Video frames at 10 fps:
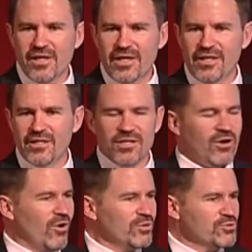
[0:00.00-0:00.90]
And it
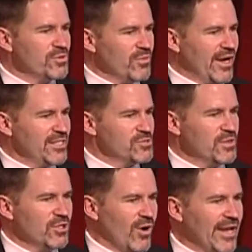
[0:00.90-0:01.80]
always reminds
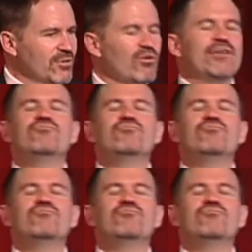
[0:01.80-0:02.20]
me, I could write